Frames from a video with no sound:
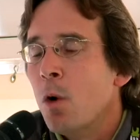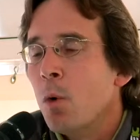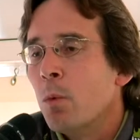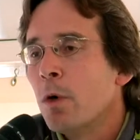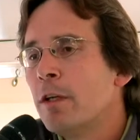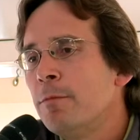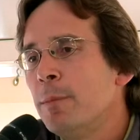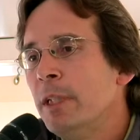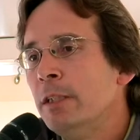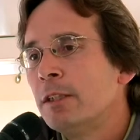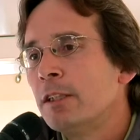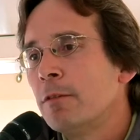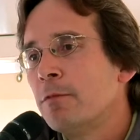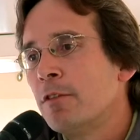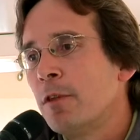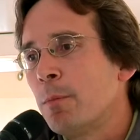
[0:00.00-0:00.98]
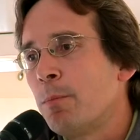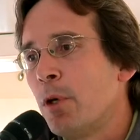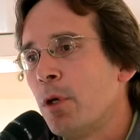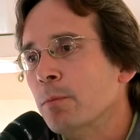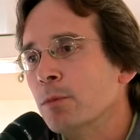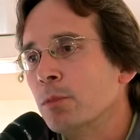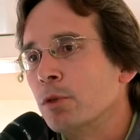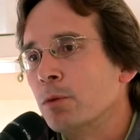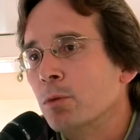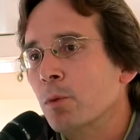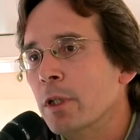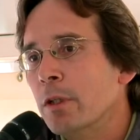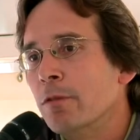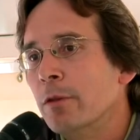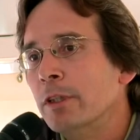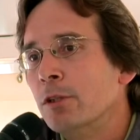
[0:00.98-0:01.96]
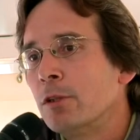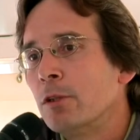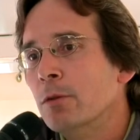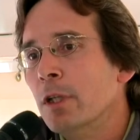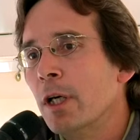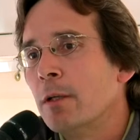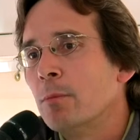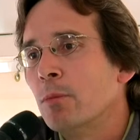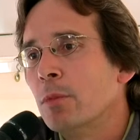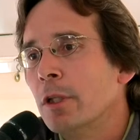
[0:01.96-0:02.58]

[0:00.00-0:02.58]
What have been some of our problems? Where have we screwed up?